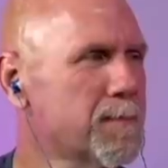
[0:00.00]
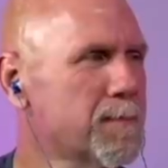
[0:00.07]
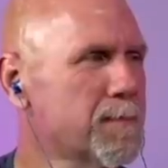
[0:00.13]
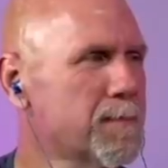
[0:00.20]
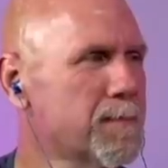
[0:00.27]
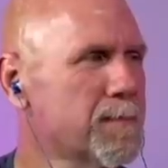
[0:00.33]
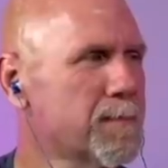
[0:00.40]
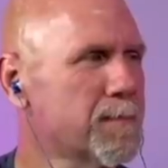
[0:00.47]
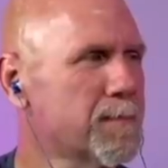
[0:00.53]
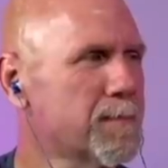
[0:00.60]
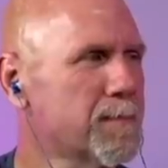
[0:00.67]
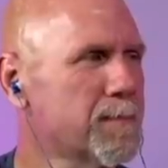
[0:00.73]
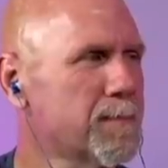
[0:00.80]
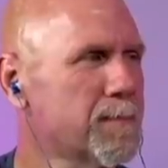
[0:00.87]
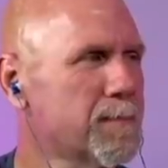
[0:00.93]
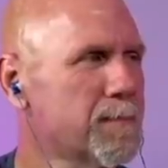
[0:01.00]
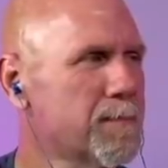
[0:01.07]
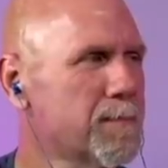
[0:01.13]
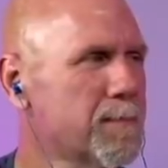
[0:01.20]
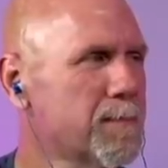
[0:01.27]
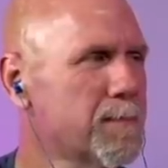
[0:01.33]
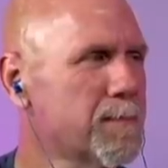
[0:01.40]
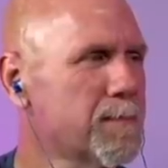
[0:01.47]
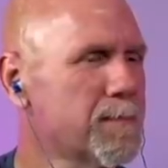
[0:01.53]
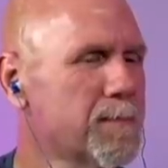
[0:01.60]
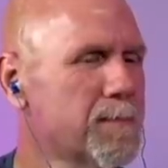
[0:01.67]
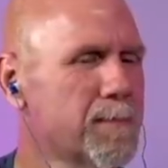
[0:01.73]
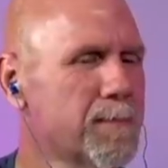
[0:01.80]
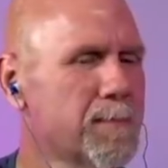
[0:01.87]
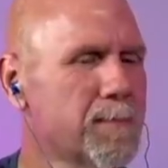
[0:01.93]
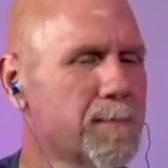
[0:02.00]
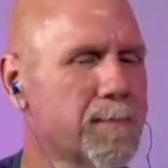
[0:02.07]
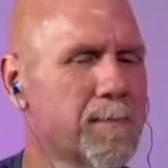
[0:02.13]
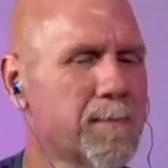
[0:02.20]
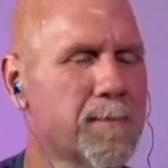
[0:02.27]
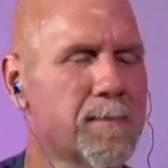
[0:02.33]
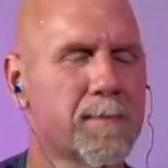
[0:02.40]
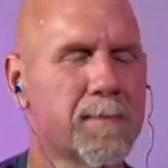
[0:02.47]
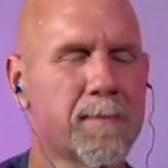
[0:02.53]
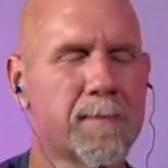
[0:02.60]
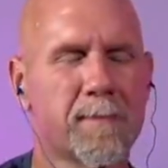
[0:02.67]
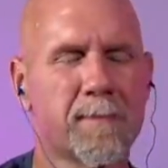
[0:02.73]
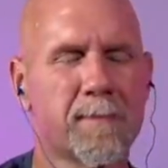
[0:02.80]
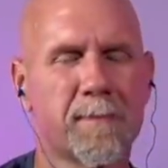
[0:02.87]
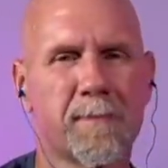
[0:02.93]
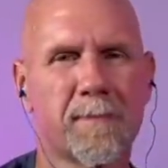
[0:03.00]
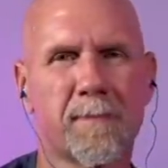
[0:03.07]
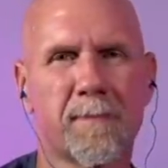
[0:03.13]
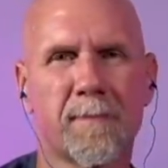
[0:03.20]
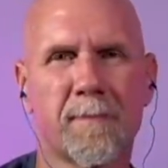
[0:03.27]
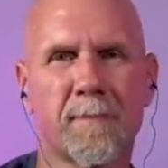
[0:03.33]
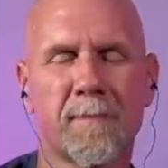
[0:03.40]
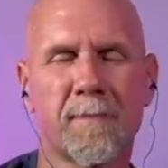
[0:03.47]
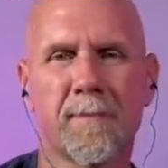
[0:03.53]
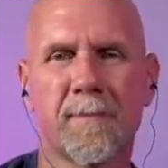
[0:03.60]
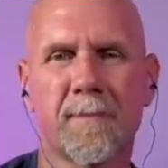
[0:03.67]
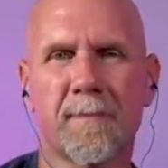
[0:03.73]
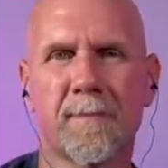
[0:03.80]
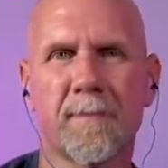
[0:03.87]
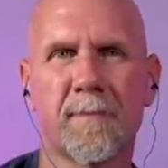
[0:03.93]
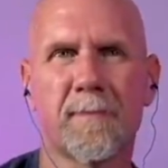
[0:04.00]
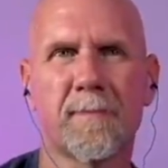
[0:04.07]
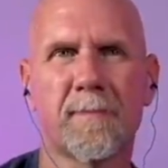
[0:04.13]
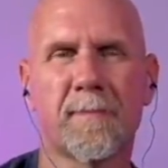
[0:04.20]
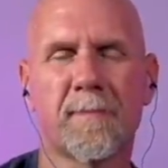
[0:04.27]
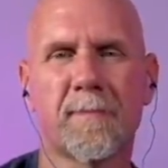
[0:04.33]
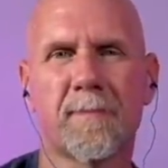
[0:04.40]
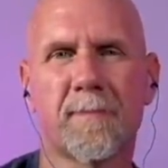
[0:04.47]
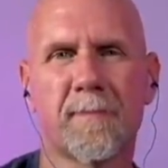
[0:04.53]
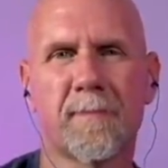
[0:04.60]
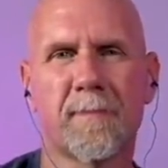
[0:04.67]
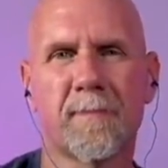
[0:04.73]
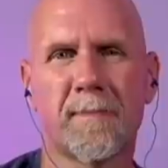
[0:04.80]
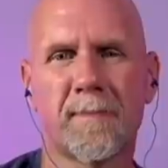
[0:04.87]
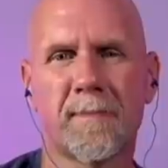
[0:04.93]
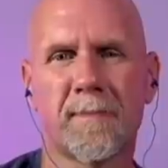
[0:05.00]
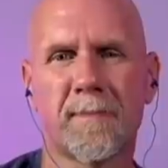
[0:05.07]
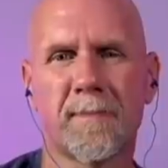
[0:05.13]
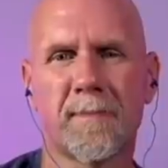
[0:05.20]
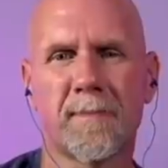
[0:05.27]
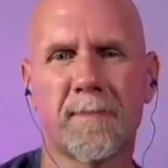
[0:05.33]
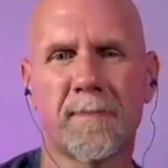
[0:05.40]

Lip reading: [no speech]